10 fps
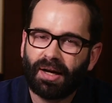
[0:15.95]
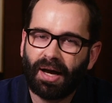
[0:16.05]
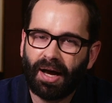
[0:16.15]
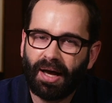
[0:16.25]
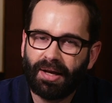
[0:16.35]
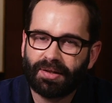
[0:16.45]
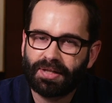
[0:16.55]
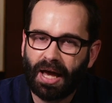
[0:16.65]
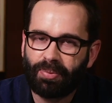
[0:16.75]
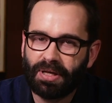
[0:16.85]
and
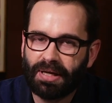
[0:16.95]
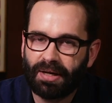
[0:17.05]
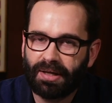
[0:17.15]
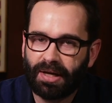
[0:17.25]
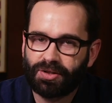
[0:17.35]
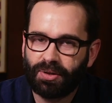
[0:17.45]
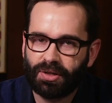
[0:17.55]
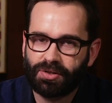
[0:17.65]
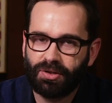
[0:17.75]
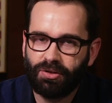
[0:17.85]
it's happening yet again. So
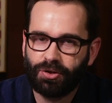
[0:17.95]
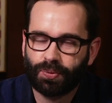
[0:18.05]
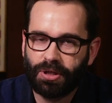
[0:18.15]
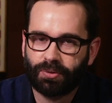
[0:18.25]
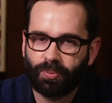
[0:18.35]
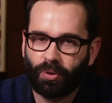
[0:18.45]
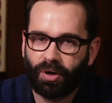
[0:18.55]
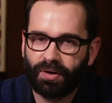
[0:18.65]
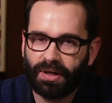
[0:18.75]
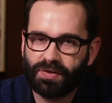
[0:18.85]
here's the Newsweek
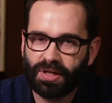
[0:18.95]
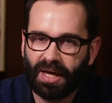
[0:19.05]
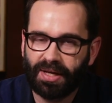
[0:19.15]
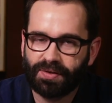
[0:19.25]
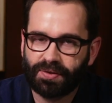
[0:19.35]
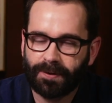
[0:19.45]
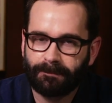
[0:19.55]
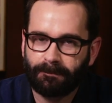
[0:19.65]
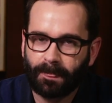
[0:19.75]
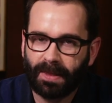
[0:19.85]
report. It says,
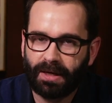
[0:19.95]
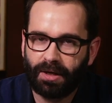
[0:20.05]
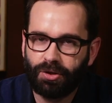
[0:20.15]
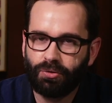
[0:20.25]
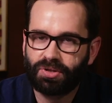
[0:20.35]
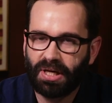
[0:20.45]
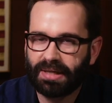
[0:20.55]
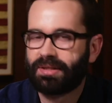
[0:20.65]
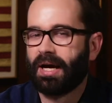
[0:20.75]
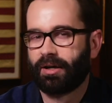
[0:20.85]
a new
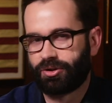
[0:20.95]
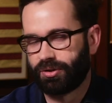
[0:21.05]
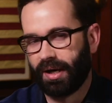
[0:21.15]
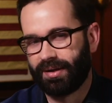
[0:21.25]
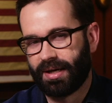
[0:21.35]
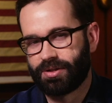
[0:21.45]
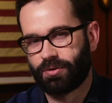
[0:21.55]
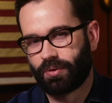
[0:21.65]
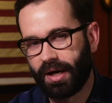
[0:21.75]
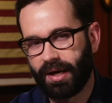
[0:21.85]
TikTok trend has
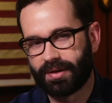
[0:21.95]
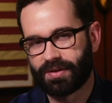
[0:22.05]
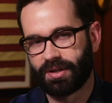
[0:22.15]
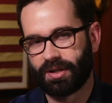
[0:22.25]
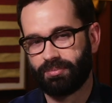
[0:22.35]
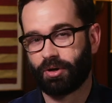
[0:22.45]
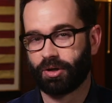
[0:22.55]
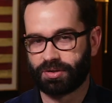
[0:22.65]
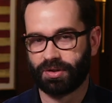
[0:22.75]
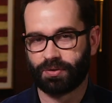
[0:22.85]

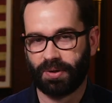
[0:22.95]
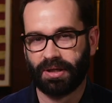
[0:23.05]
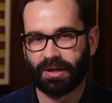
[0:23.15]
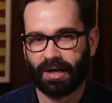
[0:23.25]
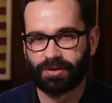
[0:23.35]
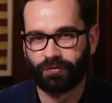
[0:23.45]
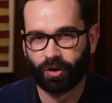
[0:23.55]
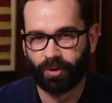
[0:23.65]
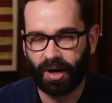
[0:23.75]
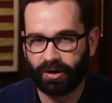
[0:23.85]
emerged this week as
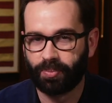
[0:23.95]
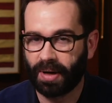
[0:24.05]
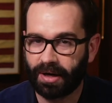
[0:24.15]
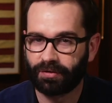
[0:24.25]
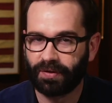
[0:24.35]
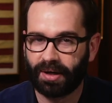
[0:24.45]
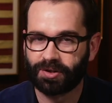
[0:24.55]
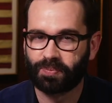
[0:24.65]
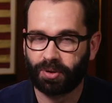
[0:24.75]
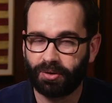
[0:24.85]
former Harry Potter
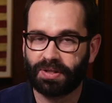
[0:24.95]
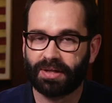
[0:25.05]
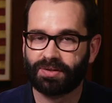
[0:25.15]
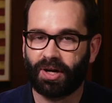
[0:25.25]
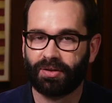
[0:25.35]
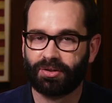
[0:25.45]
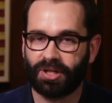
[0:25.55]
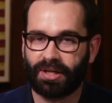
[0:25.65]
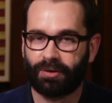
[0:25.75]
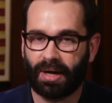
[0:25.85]
fans protest author
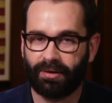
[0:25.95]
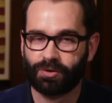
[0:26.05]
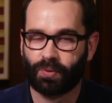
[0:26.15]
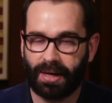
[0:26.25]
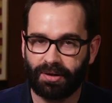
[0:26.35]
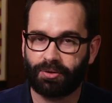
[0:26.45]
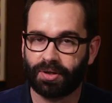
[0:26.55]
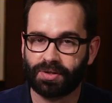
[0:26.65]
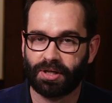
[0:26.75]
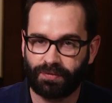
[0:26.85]
JK Rowling's widely
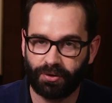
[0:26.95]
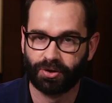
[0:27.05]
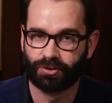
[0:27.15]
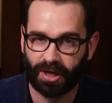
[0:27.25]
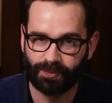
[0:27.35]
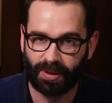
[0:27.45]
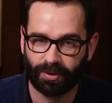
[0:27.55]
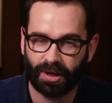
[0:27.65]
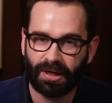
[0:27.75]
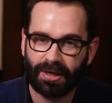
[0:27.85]
criticized views on trans
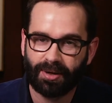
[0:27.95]
people